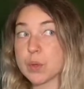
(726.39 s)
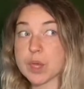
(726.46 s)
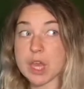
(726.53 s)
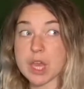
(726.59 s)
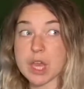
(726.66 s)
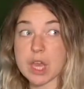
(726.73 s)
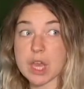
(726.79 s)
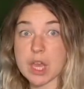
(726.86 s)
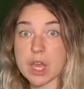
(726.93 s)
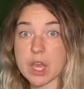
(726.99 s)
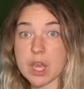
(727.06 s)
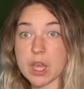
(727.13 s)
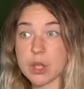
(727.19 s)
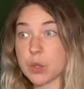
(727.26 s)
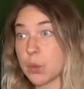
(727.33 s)
okay,
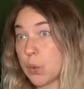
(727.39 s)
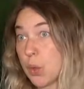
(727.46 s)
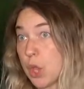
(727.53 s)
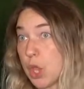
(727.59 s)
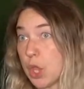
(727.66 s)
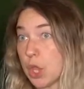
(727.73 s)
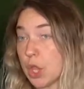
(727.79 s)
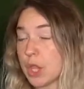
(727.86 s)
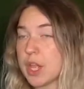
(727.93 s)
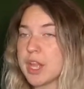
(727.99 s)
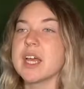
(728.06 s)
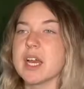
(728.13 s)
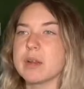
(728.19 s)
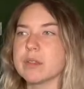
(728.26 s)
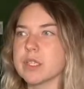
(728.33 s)
cool.
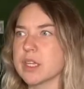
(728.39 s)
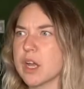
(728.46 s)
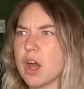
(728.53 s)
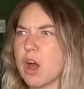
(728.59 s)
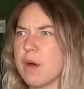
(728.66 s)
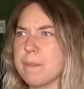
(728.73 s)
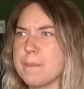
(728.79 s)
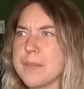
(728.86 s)
And I was like, oh